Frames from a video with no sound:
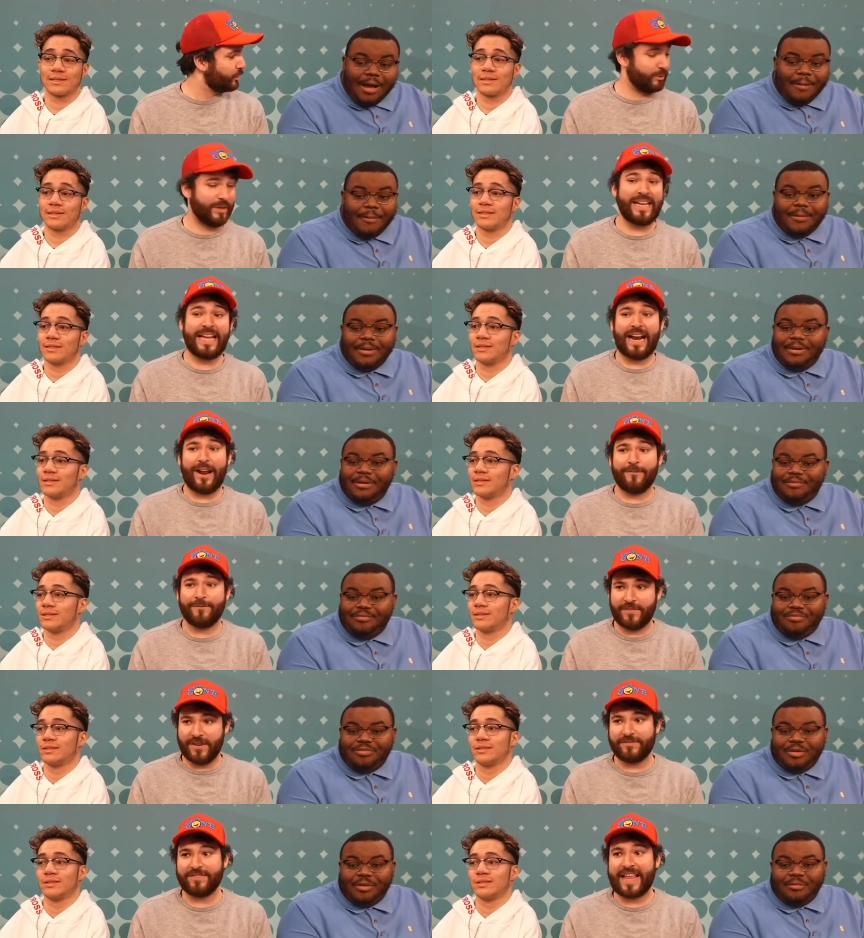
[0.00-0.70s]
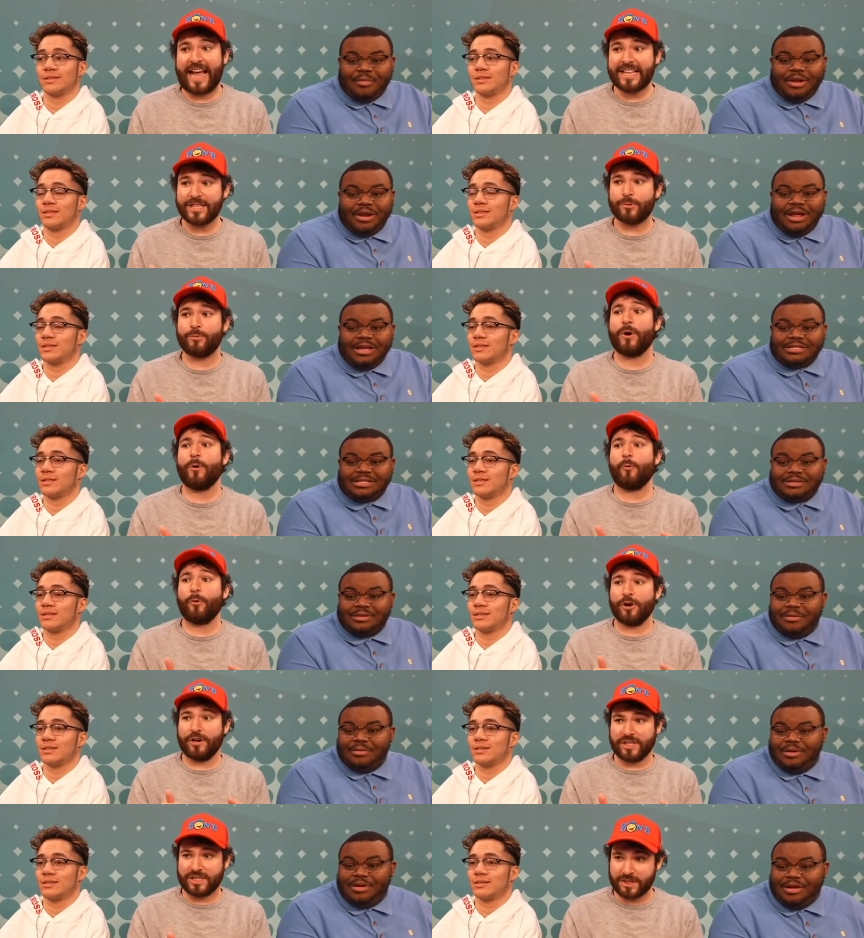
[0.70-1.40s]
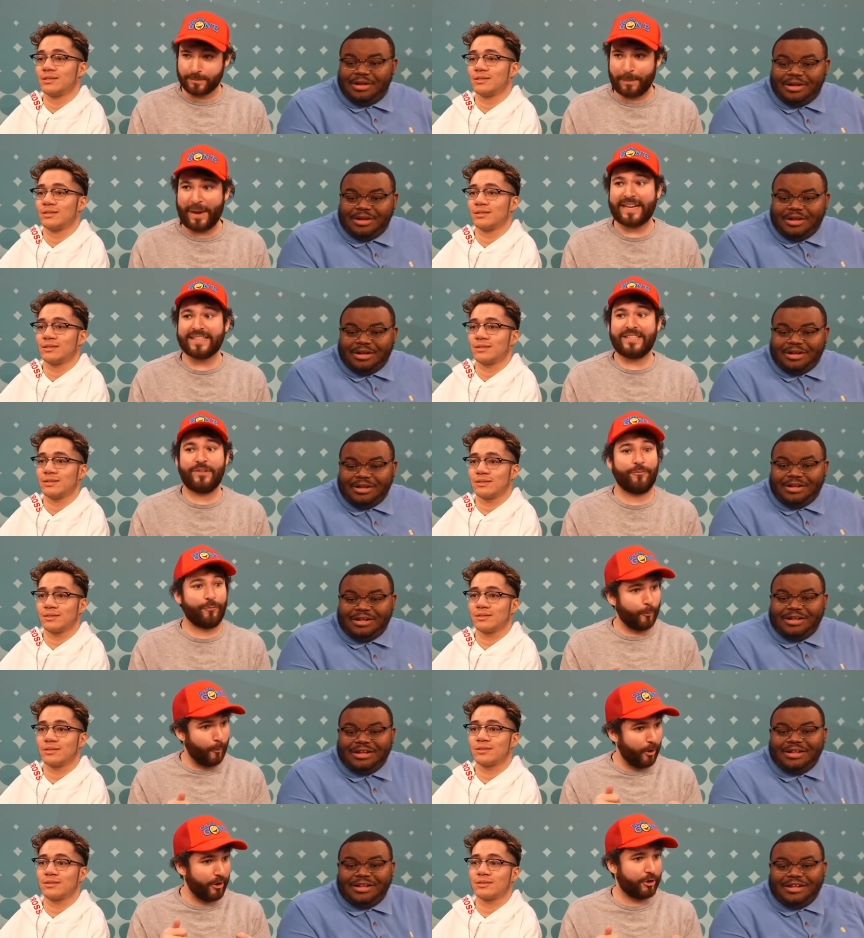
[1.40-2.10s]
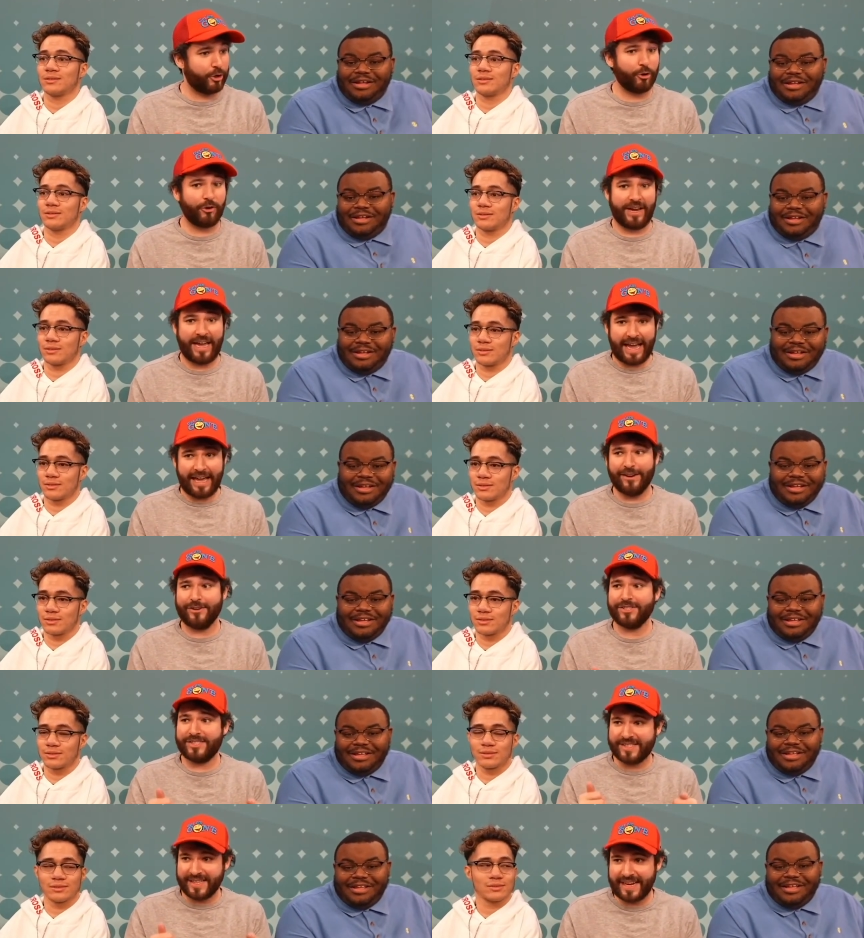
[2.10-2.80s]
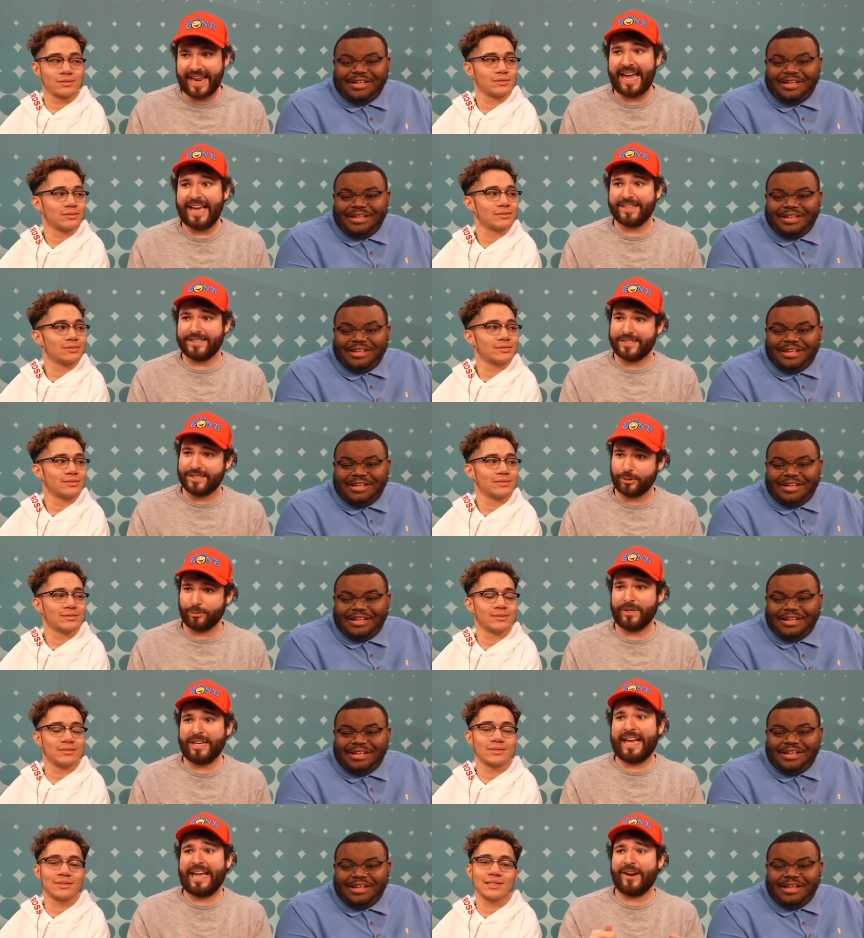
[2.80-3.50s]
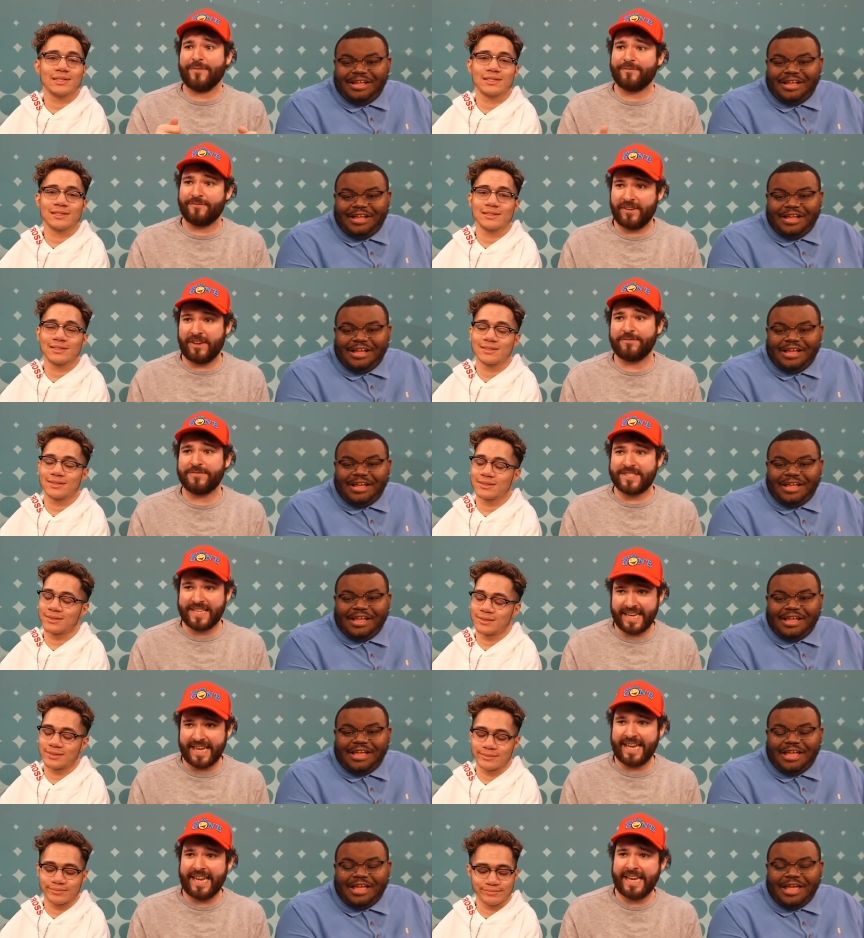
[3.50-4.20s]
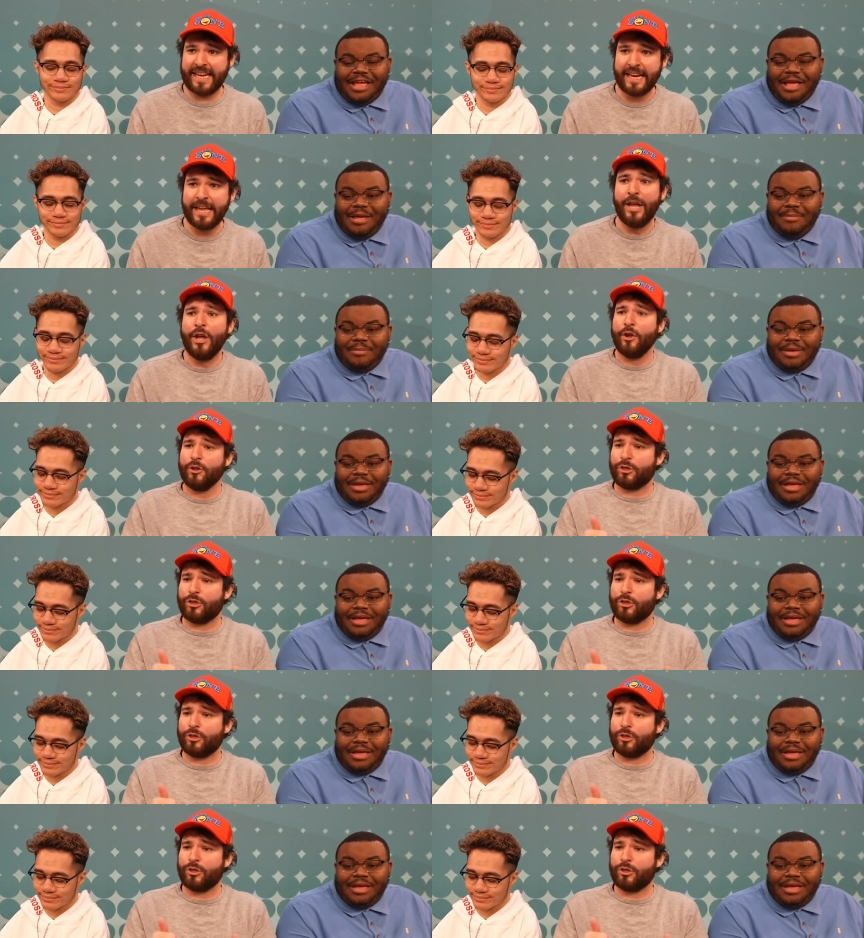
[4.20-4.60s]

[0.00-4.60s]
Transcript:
Speaker 1: three out of 15. That's, that's, what we're expecting from our creators today is three out of 15. Hey,